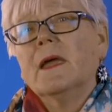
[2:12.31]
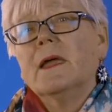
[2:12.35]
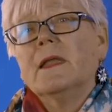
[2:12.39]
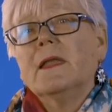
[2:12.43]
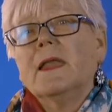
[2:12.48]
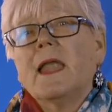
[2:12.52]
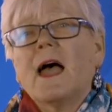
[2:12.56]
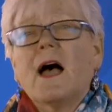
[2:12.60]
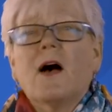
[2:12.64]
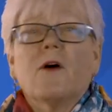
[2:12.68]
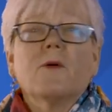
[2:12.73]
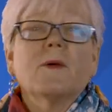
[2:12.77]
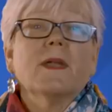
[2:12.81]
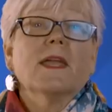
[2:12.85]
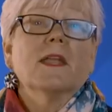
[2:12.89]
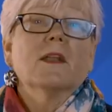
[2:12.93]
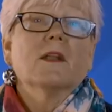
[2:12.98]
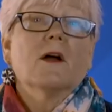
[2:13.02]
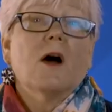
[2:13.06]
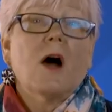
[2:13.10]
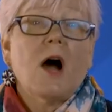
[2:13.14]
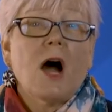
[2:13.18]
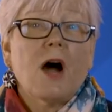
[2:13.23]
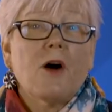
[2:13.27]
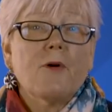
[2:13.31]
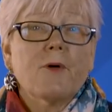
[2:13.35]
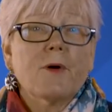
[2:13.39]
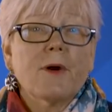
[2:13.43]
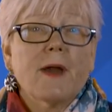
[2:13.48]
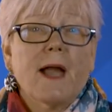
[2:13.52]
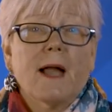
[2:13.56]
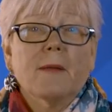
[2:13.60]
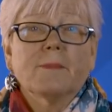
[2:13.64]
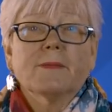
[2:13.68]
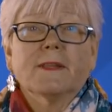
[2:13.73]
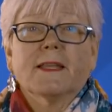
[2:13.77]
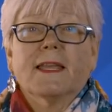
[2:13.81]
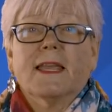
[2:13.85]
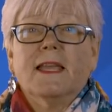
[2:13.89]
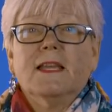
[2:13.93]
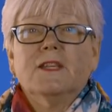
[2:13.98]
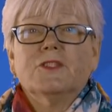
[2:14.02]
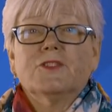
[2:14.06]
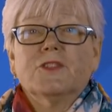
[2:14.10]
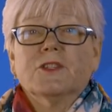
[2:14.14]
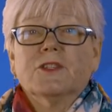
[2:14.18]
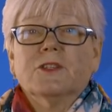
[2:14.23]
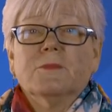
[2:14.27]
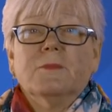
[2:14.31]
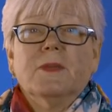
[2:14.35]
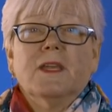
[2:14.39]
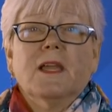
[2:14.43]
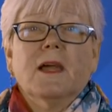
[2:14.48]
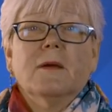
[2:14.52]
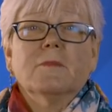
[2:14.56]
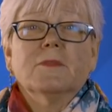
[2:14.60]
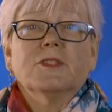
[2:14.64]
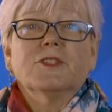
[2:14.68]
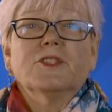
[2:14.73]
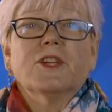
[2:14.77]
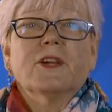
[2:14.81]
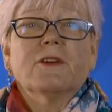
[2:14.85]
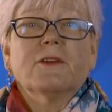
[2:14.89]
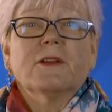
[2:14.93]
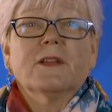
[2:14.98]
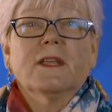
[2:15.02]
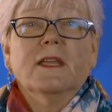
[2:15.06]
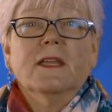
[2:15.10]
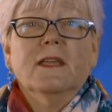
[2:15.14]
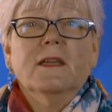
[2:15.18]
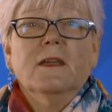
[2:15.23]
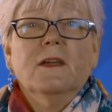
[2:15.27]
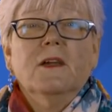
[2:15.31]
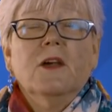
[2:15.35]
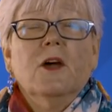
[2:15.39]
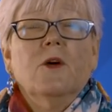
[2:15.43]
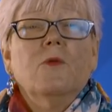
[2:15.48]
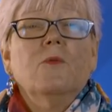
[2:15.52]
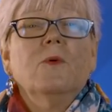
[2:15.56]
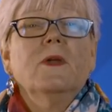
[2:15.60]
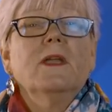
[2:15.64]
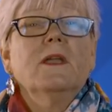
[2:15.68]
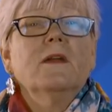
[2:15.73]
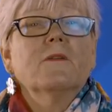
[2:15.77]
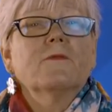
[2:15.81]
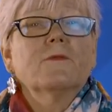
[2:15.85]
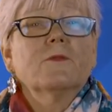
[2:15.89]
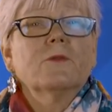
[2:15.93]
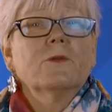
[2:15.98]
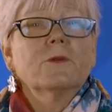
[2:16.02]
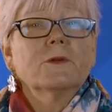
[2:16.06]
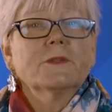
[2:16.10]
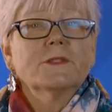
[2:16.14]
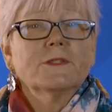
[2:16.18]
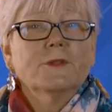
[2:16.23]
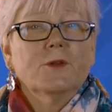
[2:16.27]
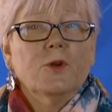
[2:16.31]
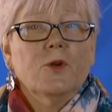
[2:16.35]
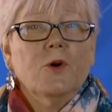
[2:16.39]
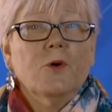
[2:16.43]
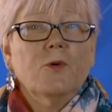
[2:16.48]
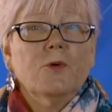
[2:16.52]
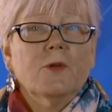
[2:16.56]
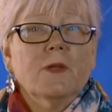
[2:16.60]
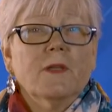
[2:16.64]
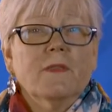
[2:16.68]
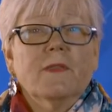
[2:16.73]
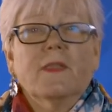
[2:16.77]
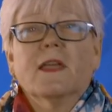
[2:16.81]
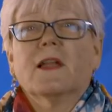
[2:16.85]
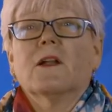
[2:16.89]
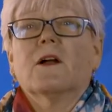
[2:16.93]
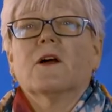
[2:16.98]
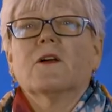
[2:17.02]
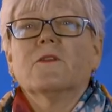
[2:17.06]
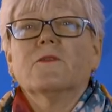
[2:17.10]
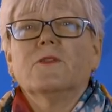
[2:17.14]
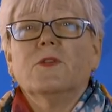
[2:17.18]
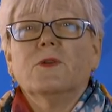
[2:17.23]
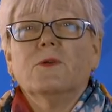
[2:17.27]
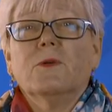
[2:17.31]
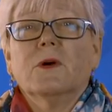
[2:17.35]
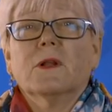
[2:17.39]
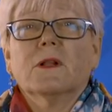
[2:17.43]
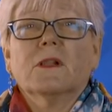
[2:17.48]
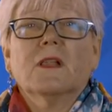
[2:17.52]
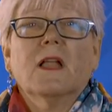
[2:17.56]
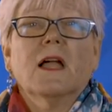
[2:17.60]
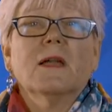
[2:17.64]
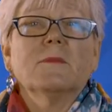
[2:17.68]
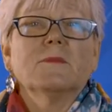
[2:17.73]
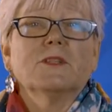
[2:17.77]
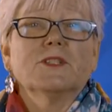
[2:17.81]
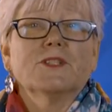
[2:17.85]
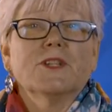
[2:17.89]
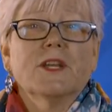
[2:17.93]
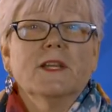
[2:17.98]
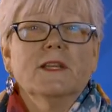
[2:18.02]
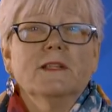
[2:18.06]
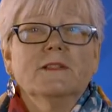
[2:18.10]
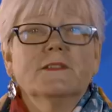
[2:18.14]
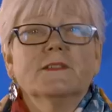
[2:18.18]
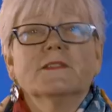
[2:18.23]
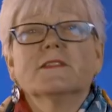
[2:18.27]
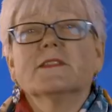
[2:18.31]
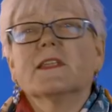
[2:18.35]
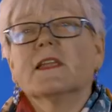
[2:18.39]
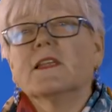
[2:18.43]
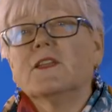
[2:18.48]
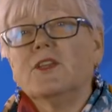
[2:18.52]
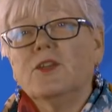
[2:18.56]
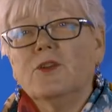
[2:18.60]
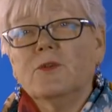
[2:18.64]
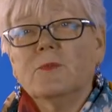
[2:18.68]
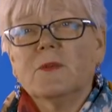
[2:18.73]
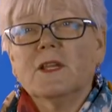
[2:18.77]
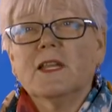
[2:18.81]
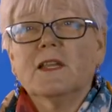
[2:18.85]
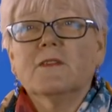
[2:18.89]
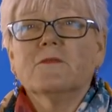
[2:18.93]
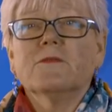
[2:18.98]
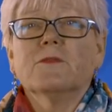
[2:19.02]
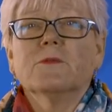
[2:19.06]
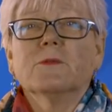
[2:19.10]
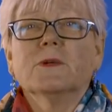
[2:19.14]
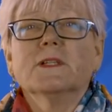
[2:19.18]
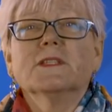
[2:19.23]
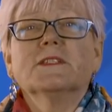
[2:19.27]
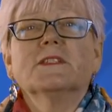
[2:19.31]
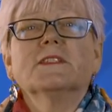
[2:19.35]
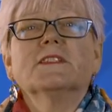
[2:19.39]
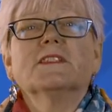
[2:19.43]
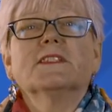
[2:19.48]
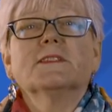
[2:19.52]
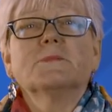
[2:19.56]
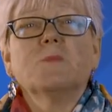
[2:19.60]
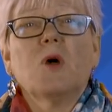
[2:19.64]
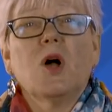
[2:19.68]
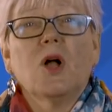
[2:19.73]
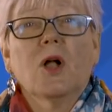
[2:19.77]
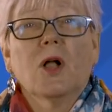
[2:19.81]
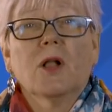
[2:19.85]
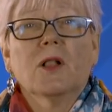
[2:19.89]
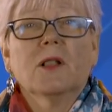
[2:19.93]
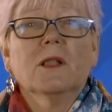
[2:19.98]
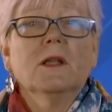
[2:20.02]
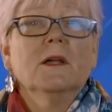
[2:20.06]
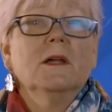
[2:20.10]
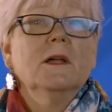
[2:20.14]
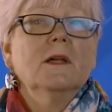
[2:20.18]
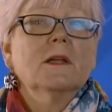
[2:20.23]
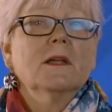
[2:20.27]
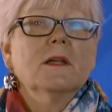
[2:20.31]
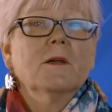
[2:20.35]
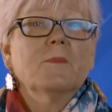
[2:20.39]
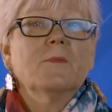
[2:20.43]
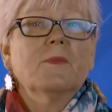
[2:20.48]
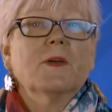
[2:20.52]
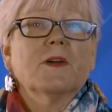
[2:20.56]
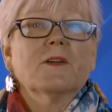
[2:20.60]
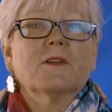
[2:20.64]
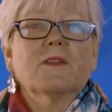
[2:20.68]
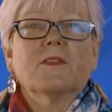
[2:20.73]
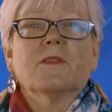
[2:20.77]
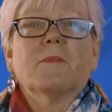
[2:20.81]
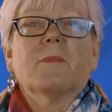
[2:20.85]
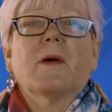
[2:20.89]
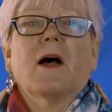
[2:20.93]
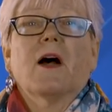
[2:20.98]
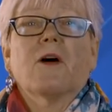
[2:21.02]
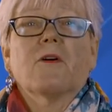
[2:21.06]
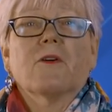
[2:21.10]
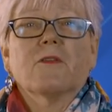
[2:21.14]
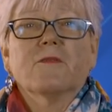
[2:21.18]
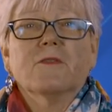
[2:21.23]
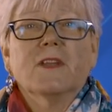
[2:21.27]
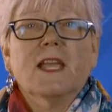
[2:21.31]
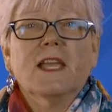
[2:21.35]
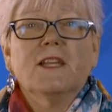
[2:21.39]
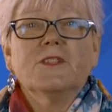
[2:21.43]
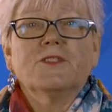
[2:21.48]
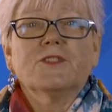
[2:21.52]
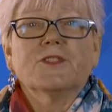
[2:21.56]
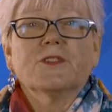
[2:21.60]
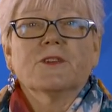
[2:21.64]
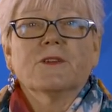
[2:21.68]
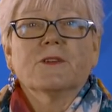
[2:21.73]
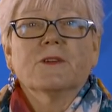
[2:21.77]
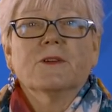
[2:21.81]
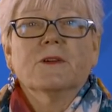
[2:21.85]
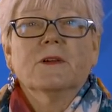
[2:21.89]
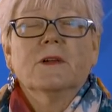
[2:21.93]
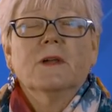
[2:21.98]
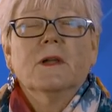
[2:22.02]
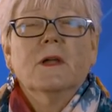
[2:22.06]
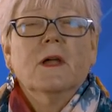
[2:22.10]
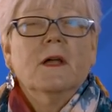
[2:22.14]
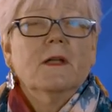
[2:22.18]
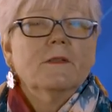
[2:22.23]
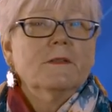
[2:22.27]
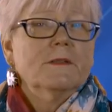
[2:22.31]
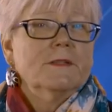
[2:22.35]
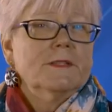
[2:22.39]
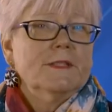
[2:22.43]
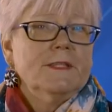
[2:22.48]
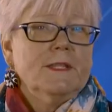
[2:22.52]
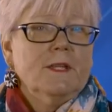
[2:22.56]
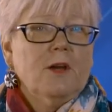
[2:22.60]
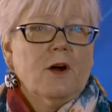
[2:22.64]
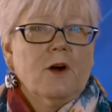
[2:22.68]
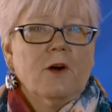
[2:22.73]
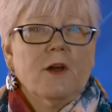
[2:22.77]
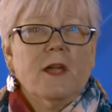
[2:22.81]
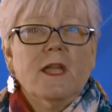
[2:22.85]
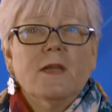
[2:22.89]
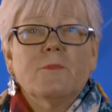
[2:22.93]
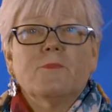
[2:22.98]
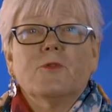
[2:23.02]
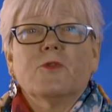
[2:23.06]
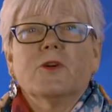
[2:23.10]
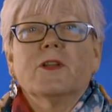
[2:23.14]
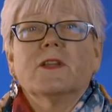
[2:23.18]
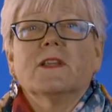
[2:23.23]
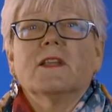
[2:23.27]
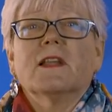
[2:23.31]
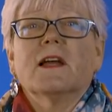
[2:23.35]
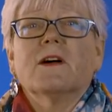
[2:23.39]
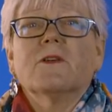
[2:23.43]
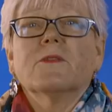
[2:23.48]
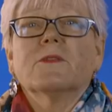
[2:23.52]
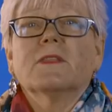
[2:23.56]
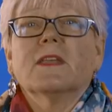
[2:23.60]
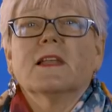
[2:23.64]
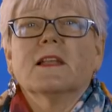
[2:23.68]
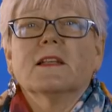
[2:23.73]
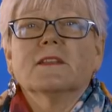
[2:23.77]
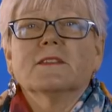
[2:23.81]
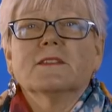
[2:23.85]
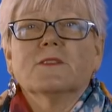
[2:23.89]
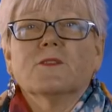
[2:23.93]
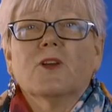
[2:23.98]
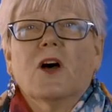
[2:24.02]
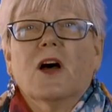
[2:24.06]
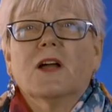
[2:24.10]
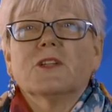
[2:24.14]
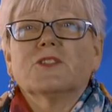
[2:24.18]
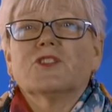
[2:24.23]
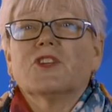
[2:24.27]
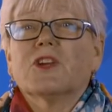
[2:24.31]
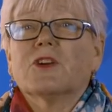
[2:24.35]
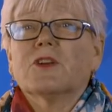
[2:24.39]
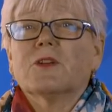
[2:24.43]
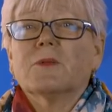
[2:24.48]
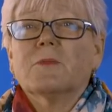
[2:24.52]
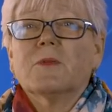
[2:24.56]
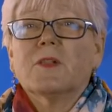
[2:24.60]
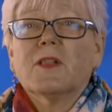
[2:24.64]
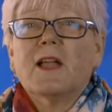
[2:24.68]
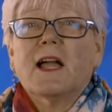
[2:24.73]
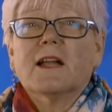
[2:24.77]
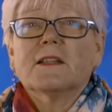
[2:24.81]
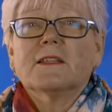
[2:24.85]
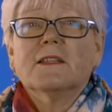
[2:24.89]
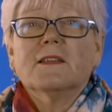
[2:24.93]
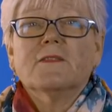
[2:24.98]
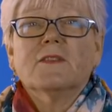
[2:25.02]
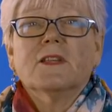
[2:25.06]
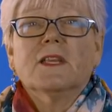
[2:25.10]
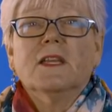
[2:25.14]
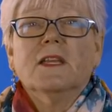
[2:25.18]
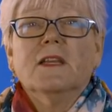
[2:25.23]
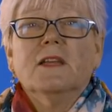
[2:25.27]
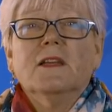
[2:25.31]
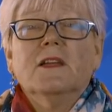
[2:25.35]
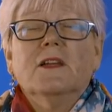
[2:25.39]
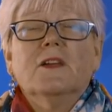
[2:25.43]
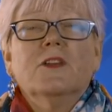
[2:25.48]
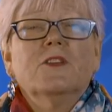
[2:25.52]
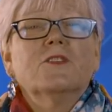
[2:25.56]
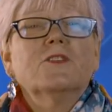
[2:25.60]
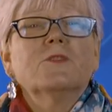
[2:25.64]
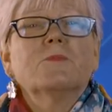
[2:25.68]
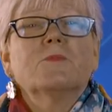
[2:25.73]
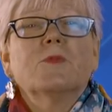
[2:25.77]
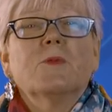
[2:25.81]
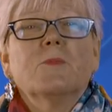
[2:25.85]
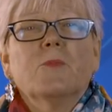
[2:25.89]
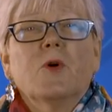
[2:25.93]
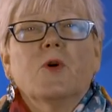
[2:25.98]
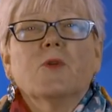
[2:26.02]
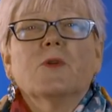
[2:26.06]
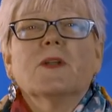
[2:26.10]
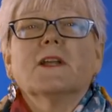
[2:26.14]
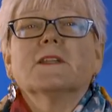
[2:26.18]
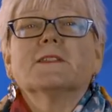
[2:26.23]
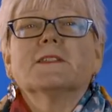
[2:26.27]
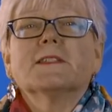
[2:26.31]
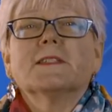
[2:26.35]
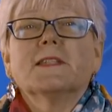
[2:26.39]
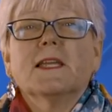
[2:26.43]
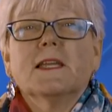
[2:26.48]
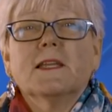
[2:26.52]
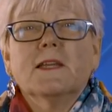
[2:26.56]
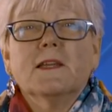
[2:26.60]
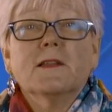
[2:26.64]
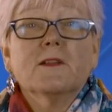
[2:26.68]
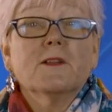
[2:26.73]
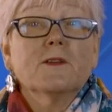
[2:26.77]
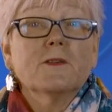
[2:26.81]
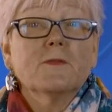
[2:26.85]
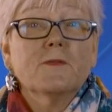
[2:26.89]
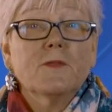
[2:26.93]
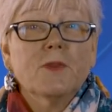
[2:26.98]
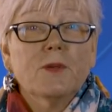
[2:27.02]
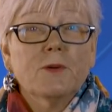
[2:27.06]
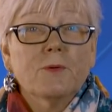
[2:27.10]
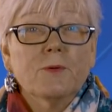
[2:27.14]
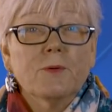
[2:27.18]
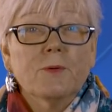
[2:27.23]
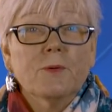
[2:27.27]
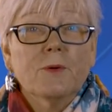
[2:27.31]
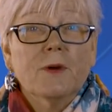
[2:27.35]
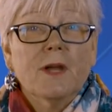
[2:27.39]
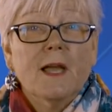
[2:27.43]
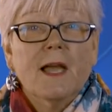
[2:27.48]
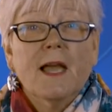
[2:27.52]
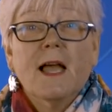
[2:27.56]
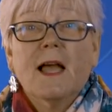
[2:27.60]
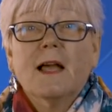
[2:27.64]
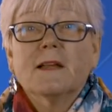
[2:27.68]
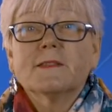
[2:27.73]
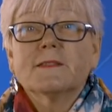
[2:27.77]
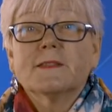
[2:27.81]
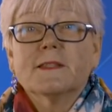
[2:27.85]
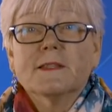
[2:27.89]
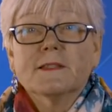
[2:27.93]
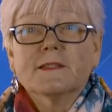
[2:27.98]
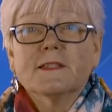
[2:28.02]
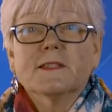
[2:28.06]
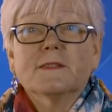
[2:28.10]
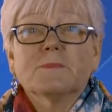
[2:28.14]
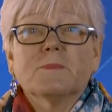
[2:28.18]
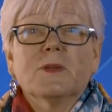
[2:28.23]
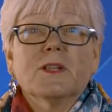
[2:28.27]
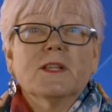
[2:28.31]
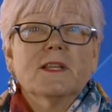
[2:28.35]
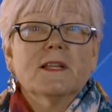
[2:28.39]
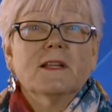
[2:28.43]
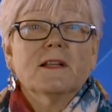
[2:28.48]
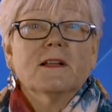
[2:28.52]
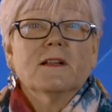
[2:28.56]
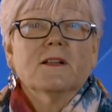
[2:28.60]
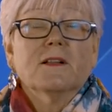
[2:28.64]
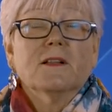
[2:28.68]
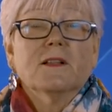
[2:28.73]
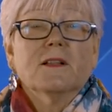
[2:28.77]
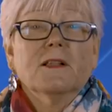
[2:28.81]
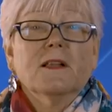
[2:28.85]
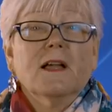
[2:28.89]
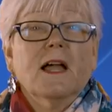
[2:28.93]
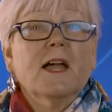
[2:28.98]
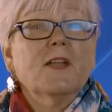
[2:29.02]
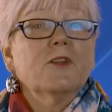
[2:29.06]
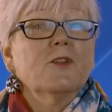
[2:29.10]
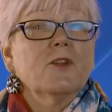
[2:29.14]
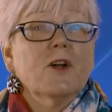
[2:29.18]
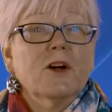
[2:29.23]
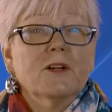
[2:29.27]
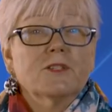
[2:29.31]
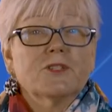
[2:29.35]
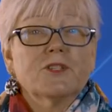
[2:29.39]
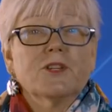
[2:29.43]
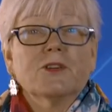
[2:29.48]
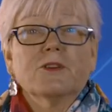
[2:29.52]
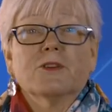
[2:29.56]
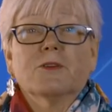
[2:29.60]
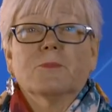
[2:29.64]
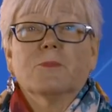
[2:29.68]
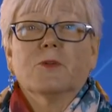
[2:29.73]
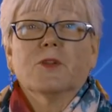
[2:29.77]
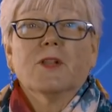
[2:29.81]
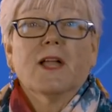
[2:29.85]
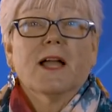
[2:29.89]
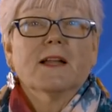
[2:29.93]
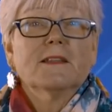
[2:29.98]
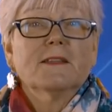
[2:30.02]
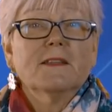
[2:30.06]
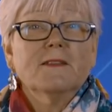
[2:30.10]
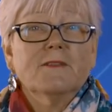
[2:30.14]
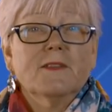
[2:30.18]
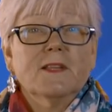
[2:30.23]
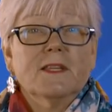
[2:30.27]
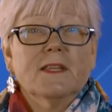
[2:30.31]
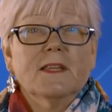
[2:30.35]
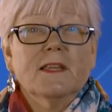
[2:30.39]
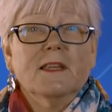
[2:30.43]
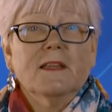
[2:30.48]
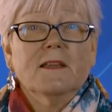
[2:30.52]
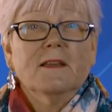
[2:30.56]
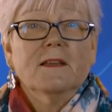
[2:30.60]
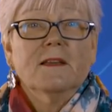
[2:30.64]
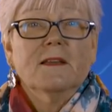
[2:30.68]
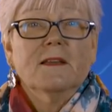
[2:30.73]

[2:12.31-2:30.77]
Now, in our application to become a charity, we of course noted that our view on climate change is that human influence is small compared to the power of nature. The CRA pointed out that it's not charitable activity to promote a singular view, as this is political and not charitable activity.